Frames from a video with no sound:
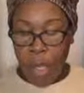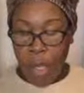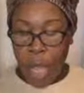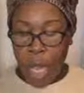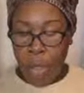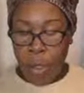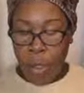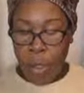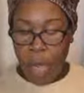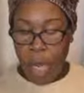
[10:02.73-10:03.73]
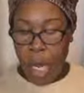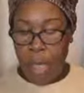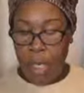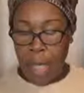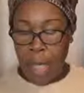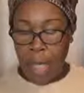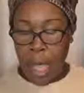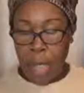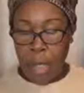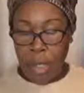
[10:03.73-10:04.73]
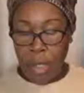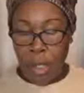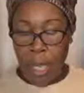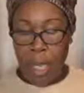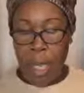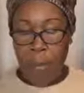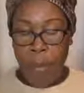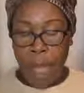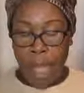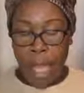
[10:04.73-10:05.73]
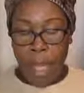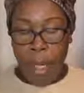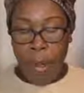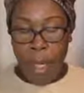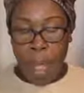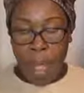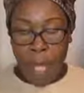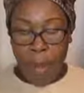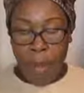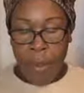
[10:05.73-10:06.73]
child to your heart and assure him that you love,